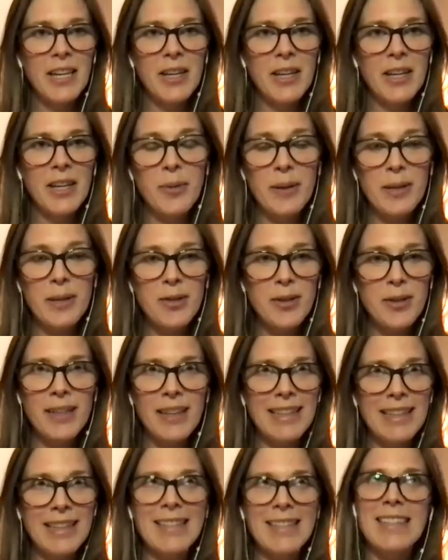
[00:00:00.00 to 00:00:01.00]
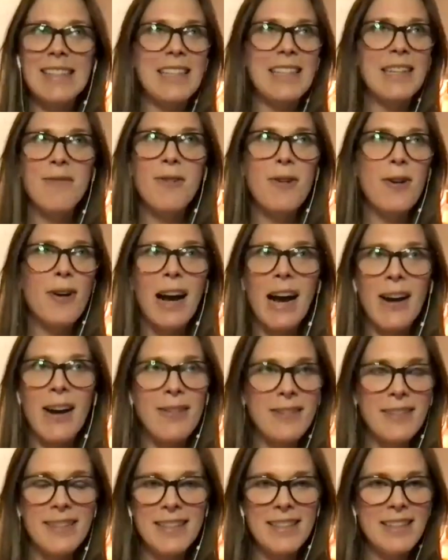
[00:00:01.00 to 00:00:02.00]
We drink like 64
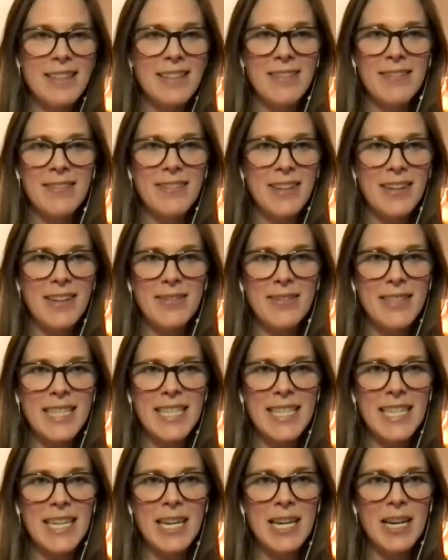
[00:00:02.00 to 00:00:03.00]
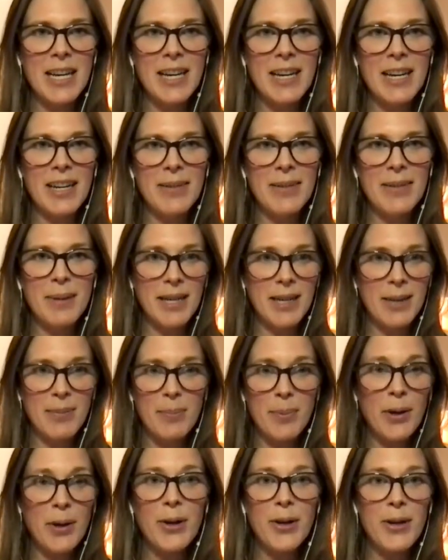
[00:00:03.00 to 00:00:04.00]
ounces of tea
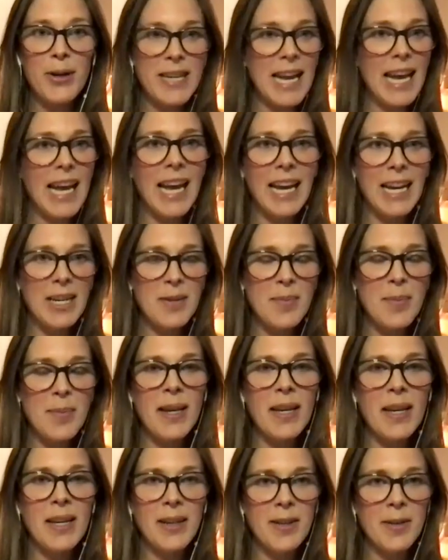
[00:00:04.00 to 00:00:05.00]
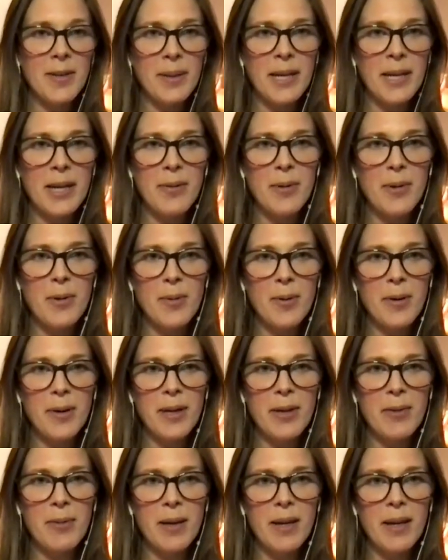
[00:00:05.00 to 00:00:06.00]
per day, depending on the plant we're
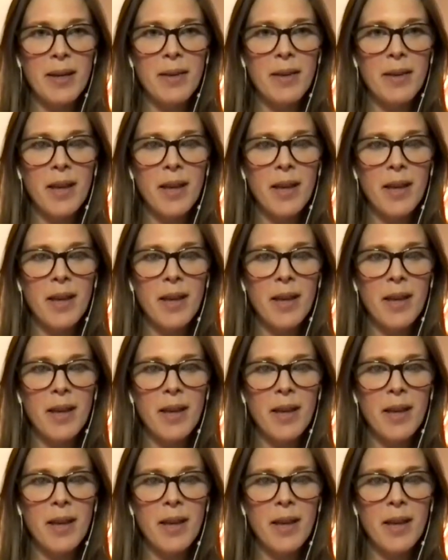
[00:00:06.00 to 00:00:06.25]
working with,